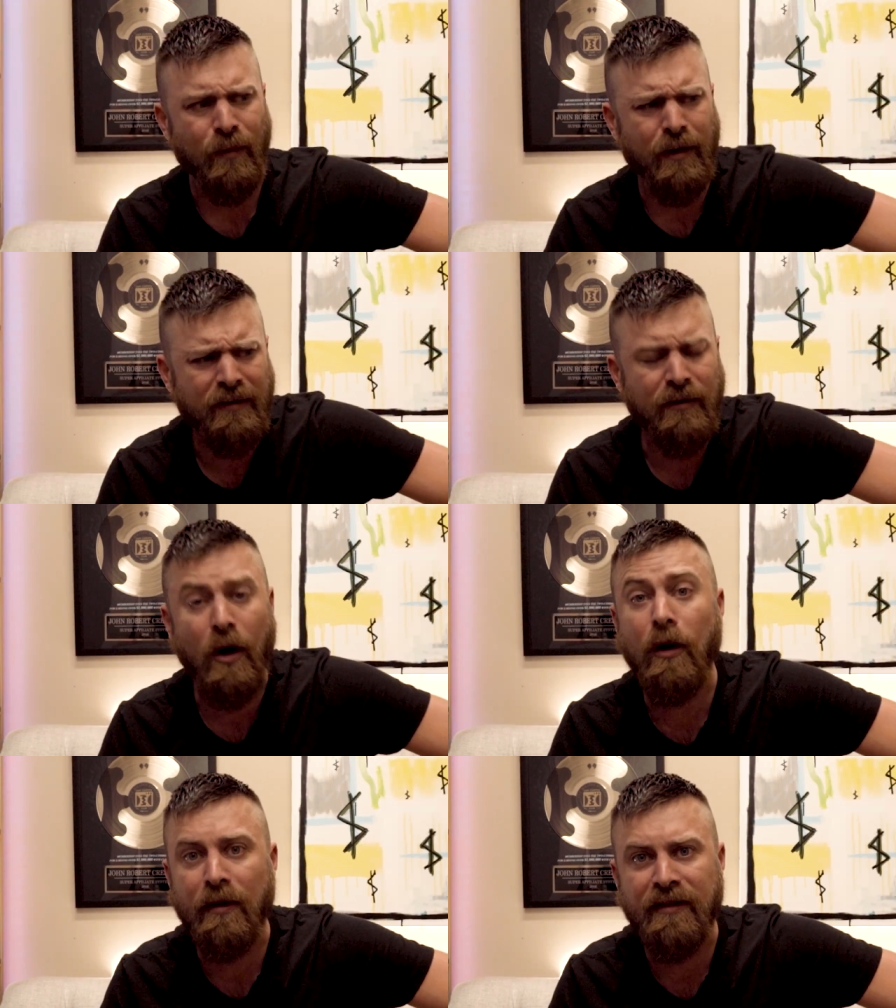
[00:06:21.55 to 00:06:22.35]
Where is
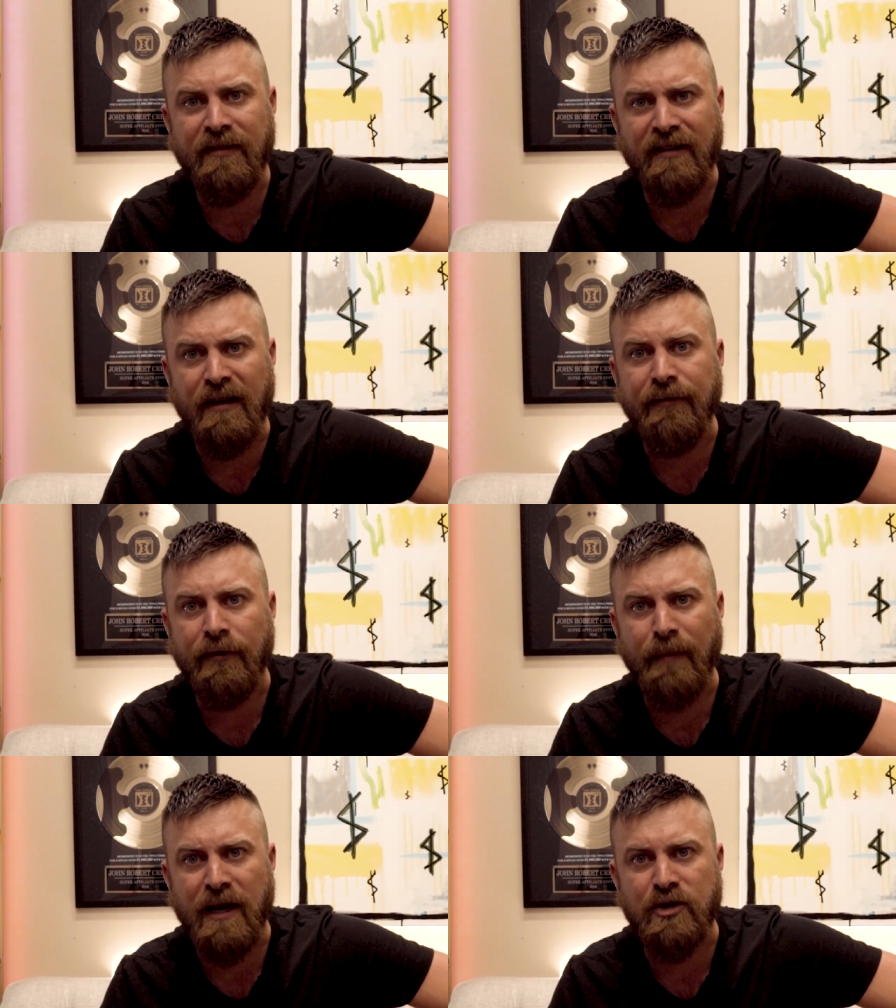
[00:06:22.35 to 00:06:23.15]
all this
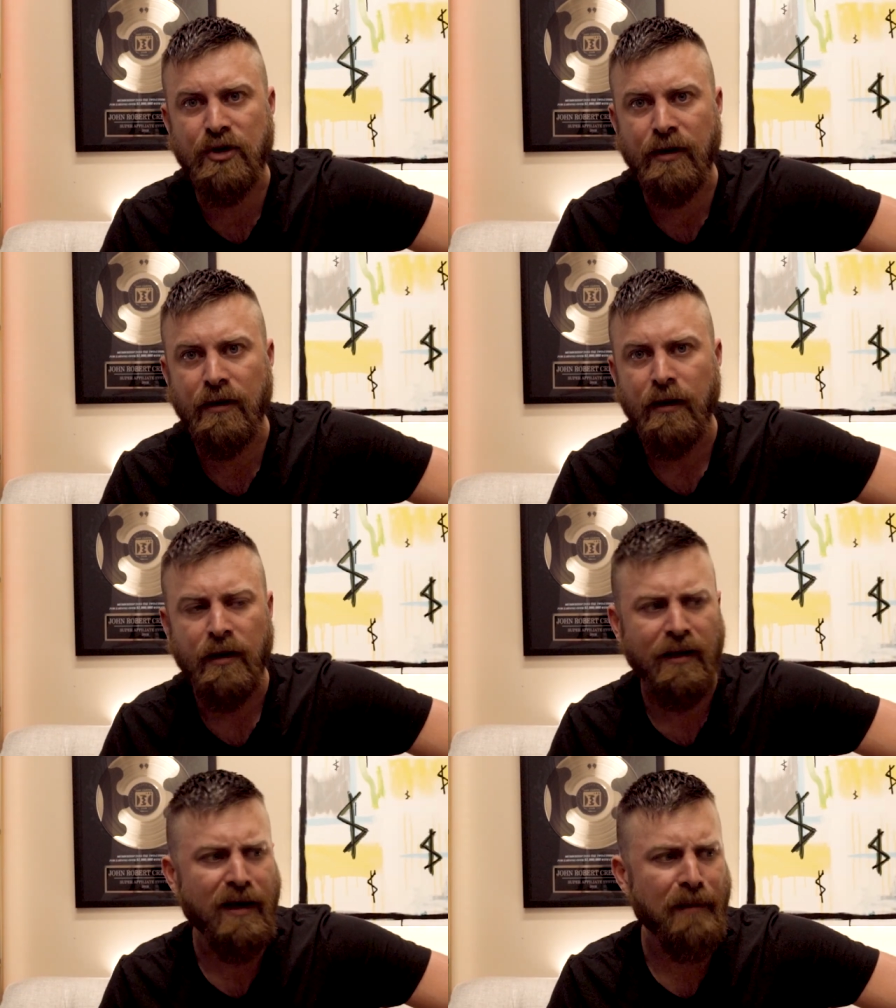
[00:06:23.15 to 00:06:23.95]
information
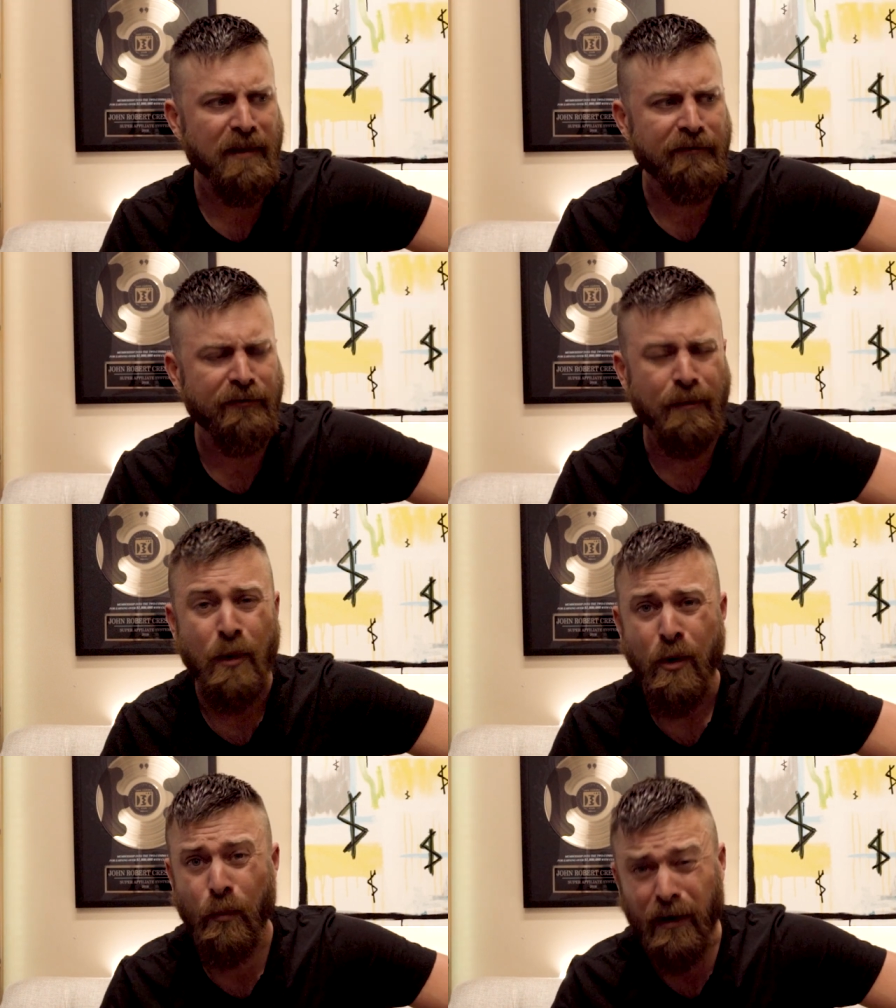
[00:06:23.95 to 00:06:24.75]
coming from?
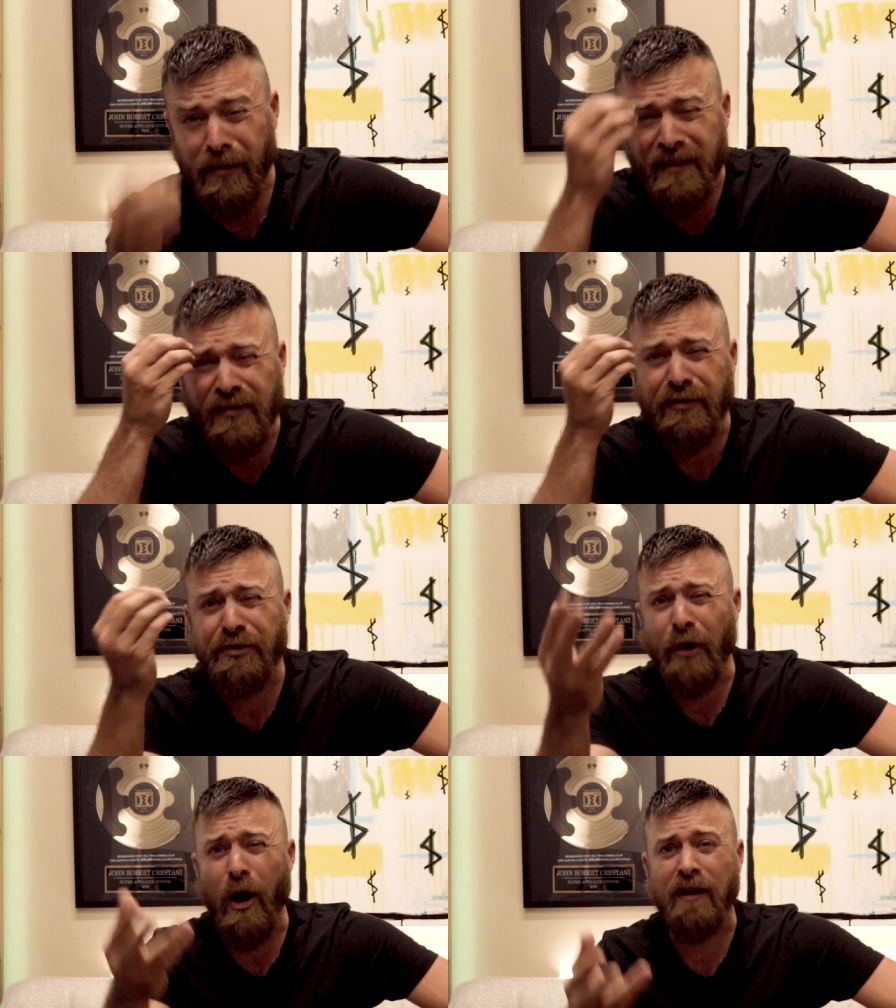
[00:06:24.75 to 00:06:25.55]
Where do these
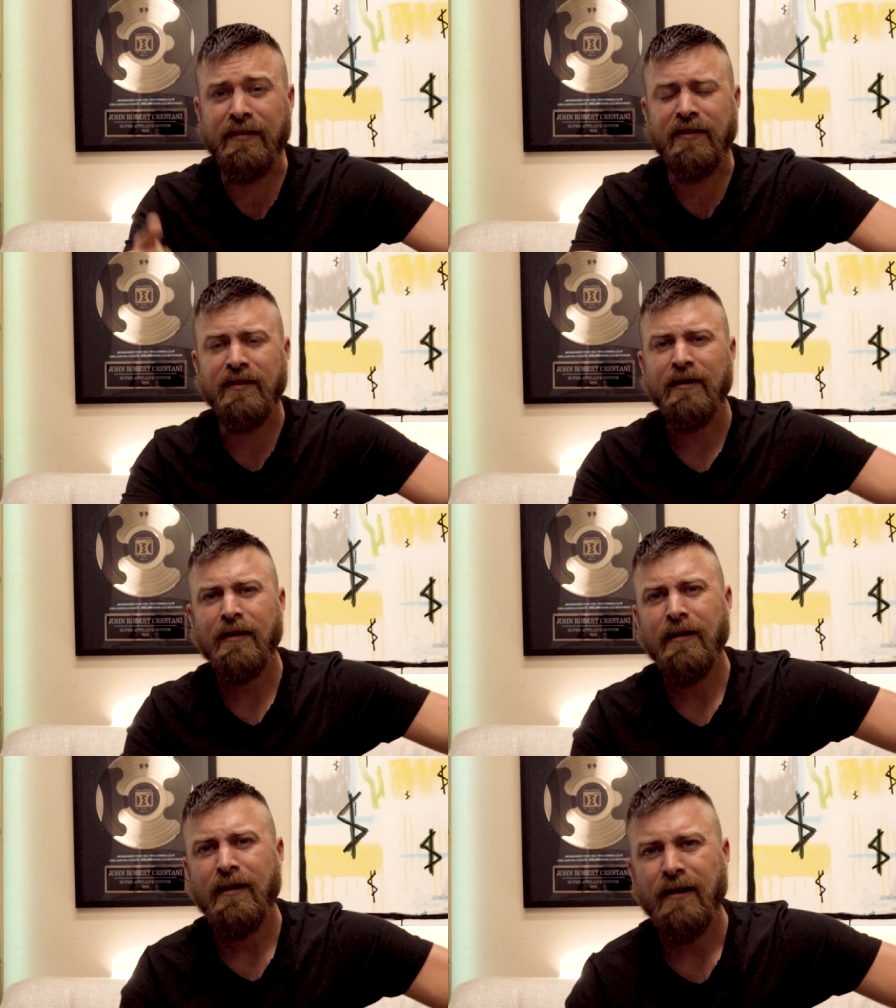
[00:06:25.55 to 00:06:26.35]
thoughts
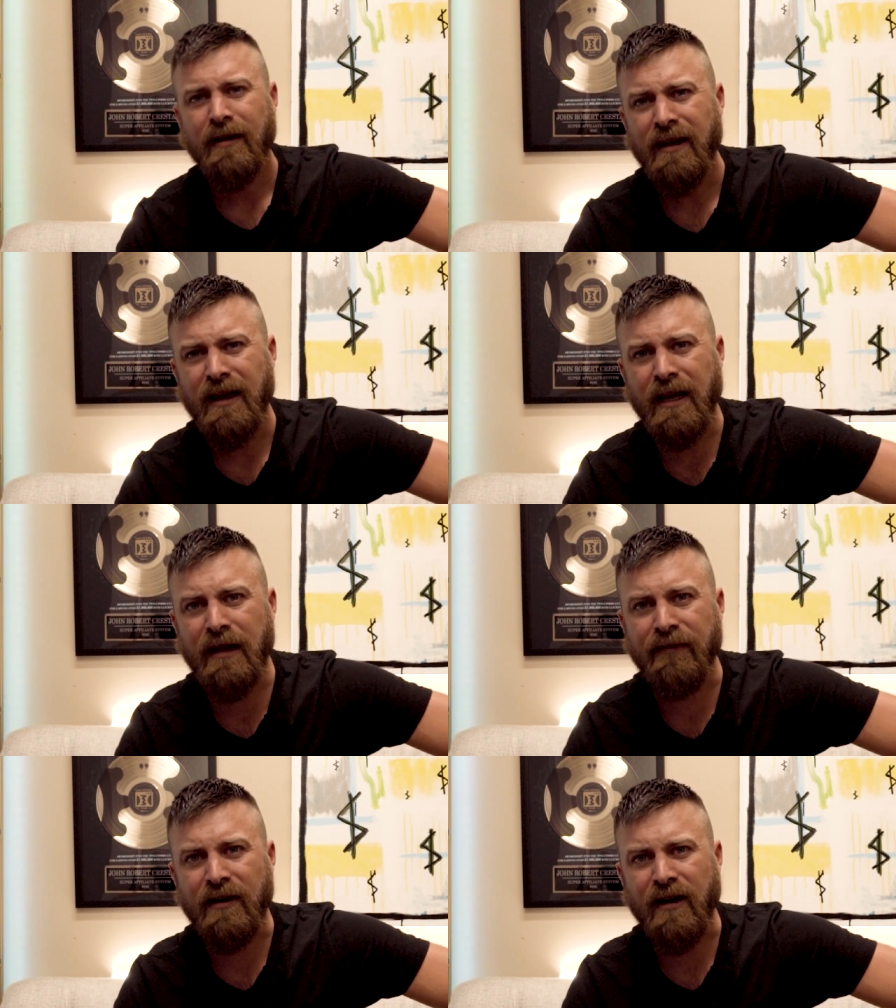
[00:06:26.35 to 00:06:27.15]

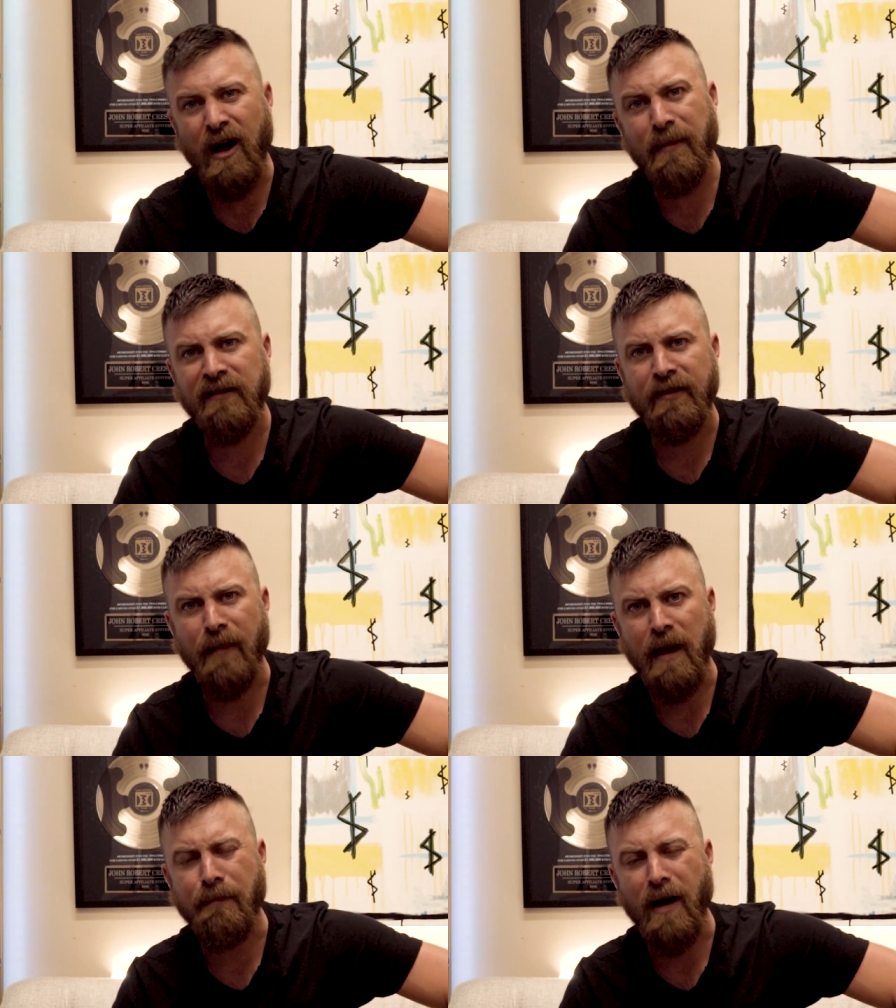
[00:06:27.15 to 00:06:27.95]
even come into
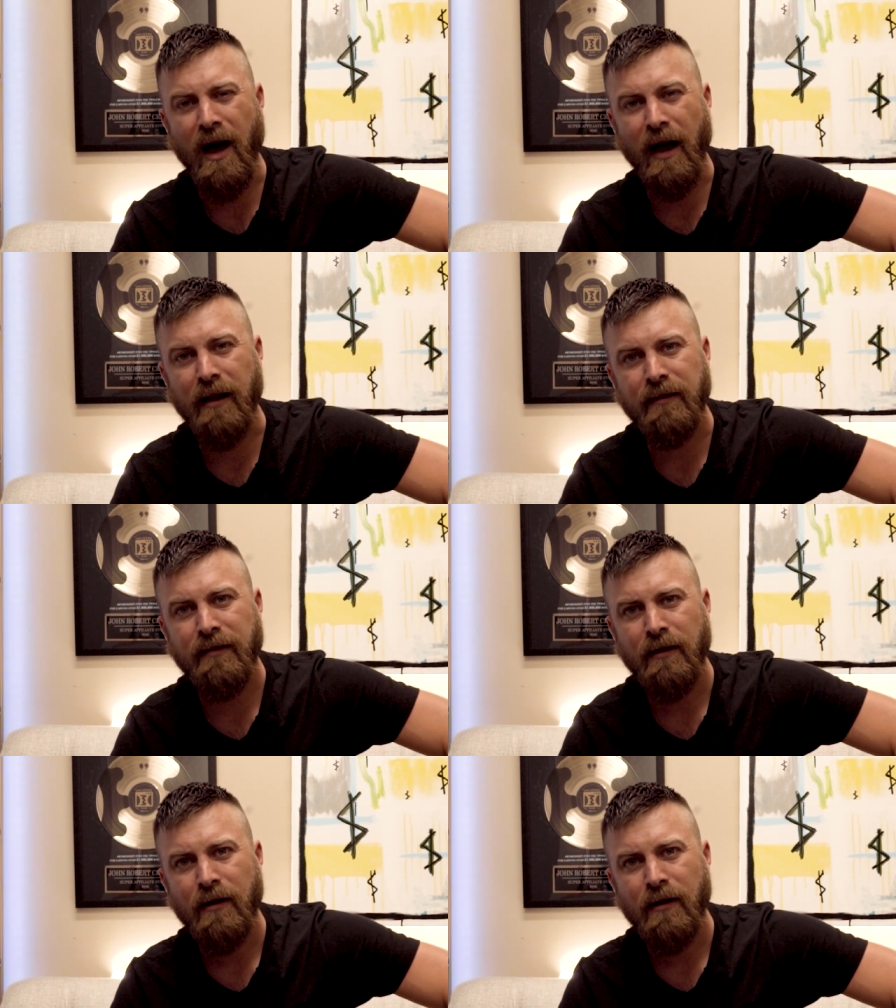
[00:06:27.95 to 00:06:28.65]
my mind?